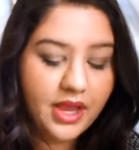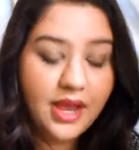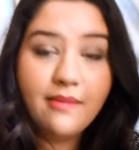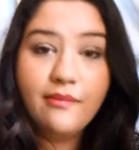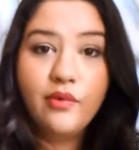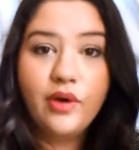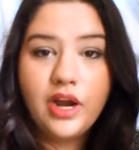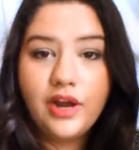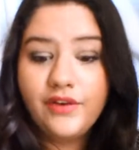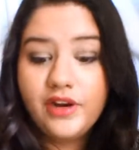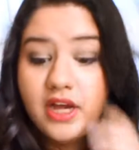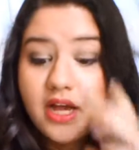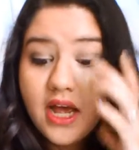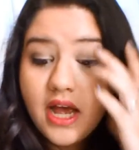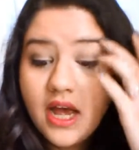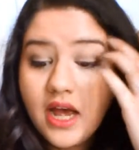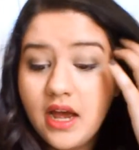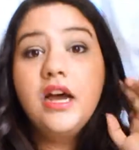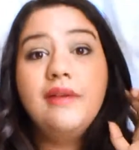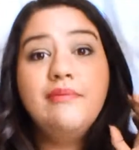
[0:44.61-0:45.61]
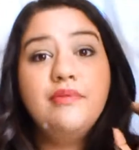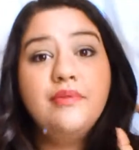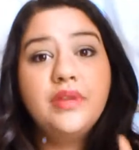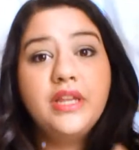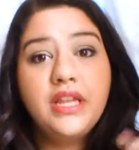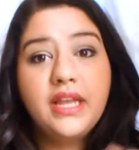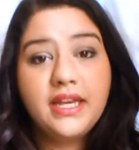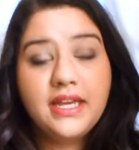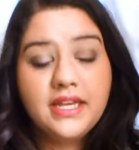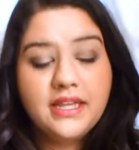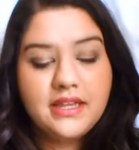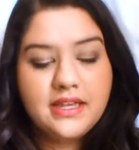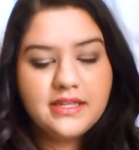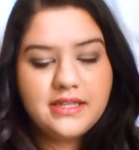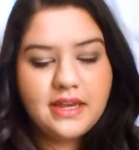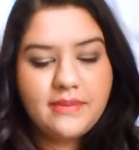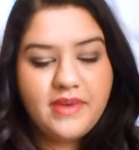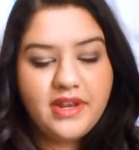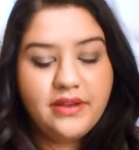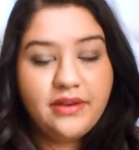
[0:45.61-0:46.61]
Whatever. I've been really liking this. I
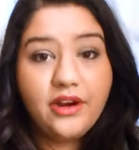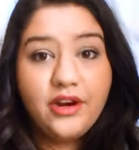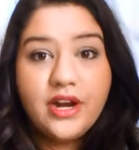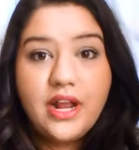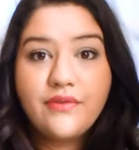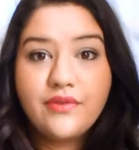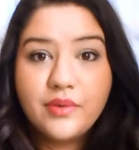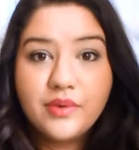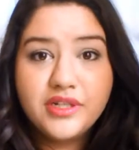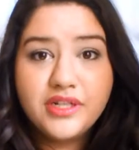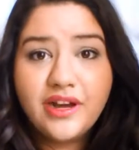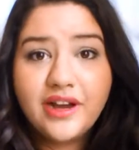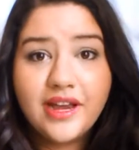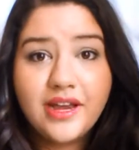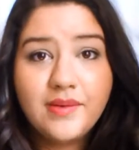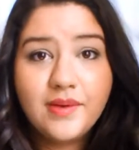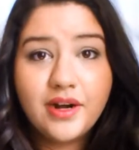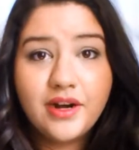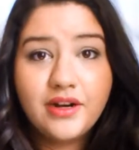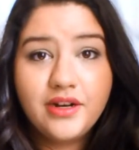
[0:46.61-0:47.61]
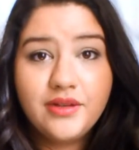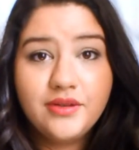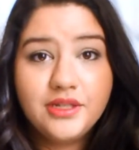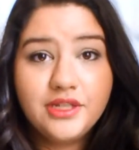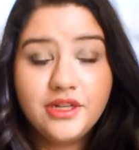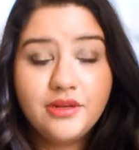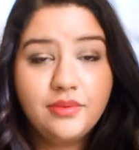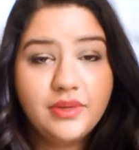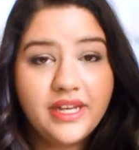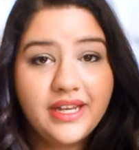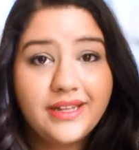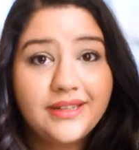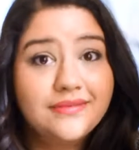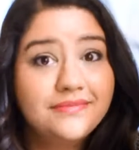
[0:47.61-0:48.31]
mean, I heard everyone talking about it on YouTube, like